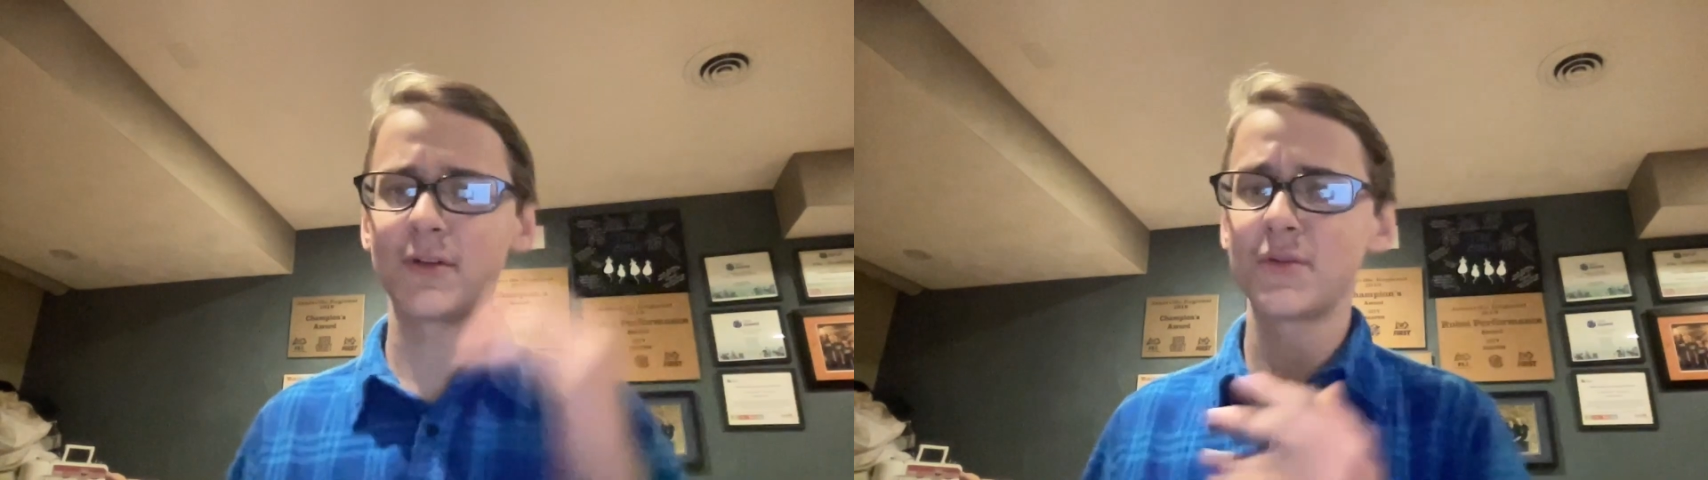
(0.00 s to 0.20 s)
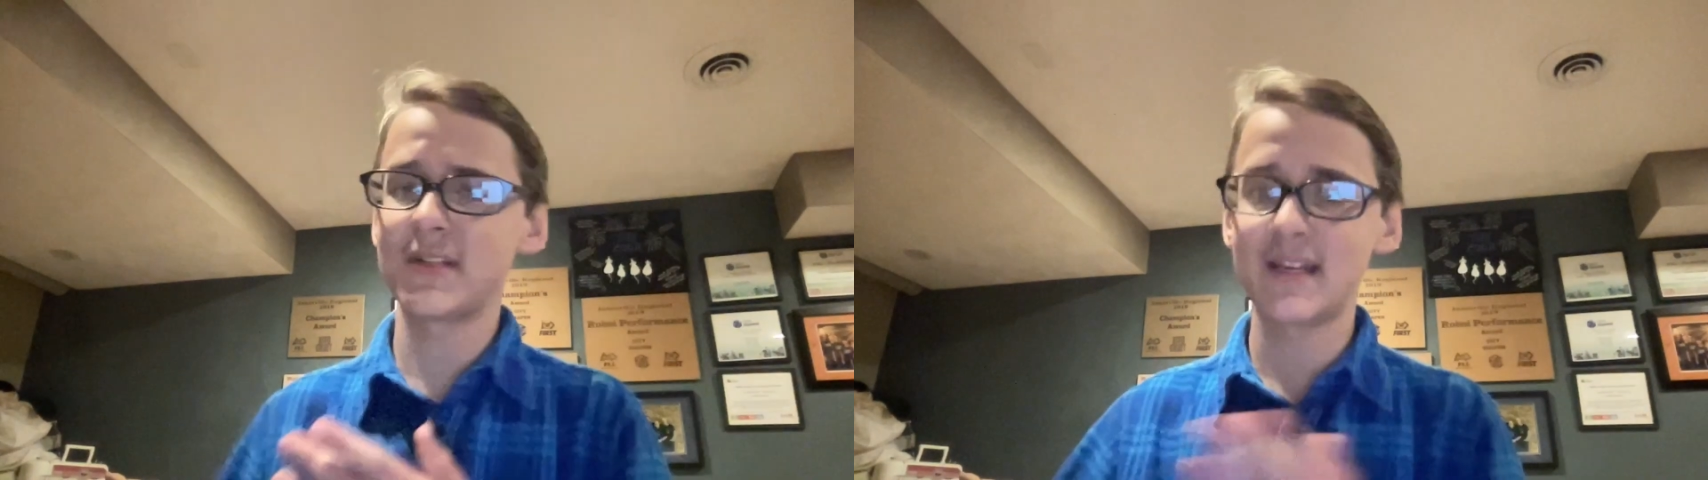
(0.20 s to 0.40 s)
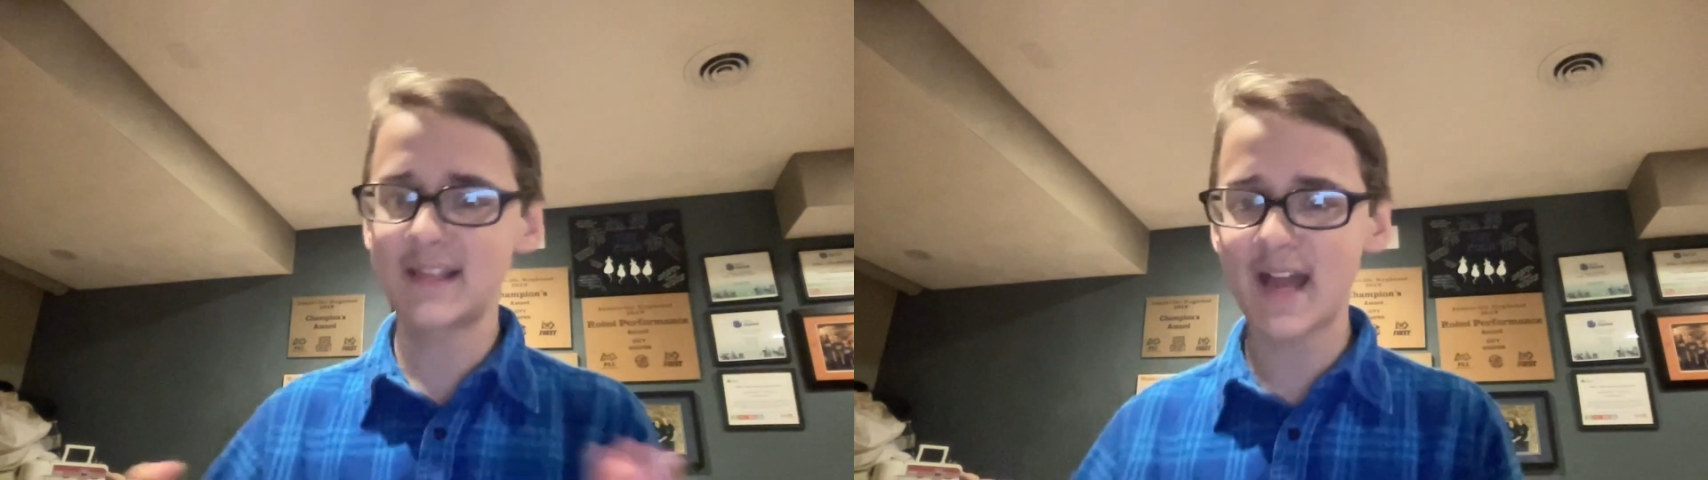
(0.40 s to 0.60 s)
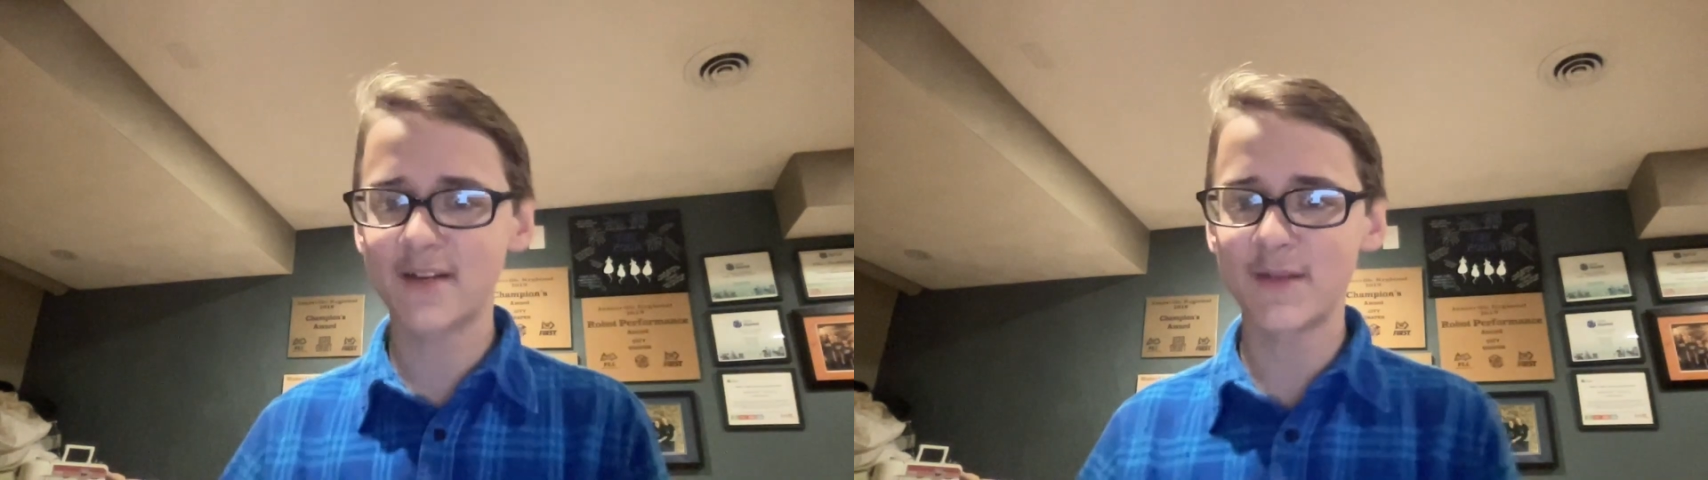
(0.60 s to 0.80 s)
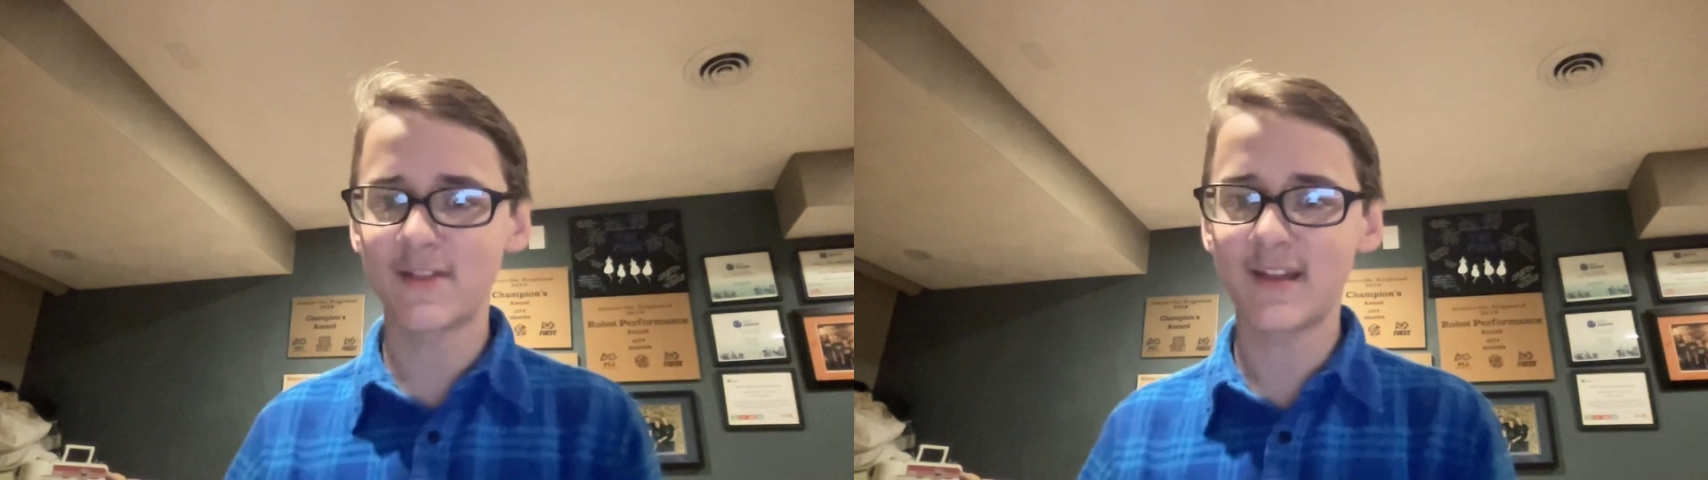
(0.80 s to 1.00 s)
which was an
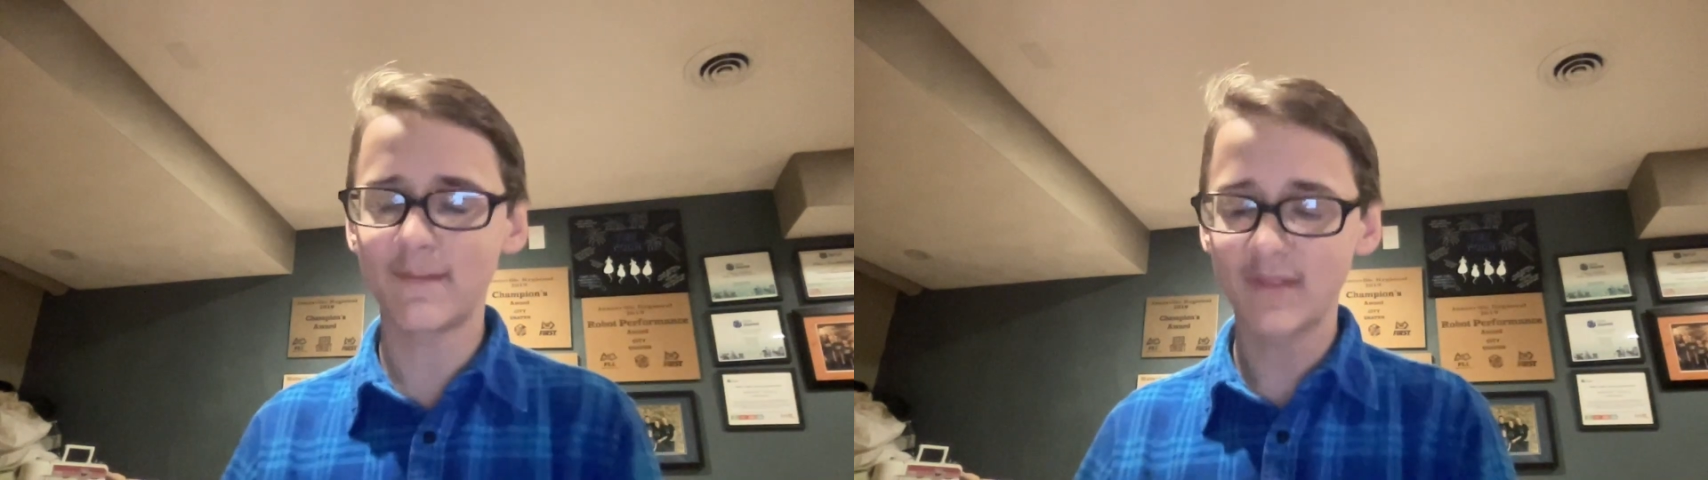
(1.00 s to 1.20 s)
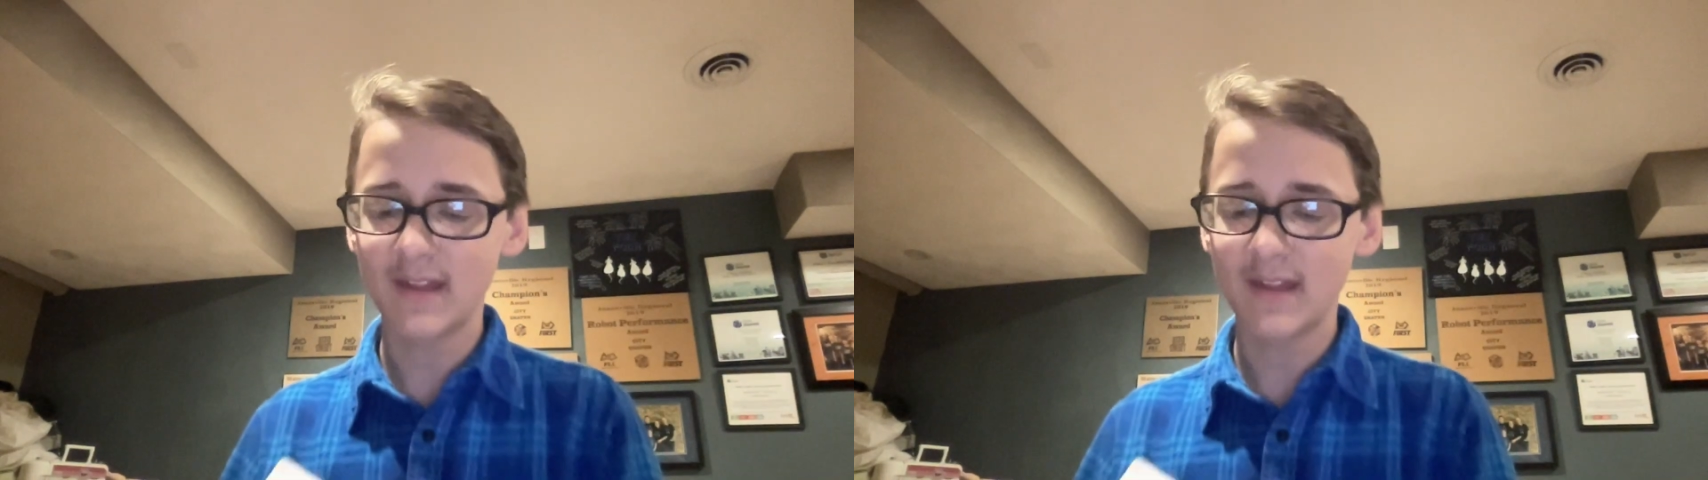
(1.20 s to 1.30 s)
attachment thing.